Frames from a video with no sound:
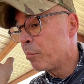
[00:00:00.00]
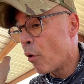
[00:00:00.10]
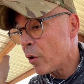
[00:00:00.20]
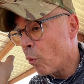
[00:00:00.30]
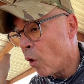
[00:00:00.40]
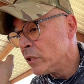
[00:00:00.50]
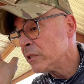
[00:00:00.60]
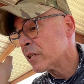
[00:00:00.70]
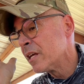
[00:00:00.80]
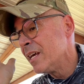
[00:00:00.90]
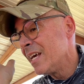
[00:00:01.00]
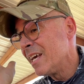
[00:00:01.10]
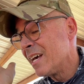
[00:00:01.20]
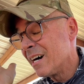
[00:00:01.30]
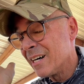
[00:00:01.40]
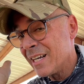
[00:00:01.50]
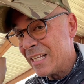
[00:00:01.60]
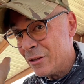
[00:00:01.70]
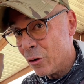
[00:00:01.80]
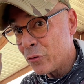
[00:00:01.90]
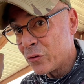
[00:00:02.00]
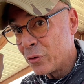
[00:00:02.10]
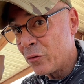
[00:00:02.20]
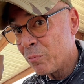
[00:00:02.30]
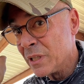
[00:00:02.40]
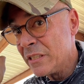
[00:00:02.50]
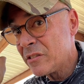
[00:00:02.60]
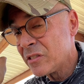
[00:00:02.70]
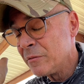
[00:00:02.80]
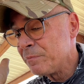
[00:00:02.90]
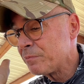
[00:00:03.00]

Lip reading: 0.1 in those 2 splits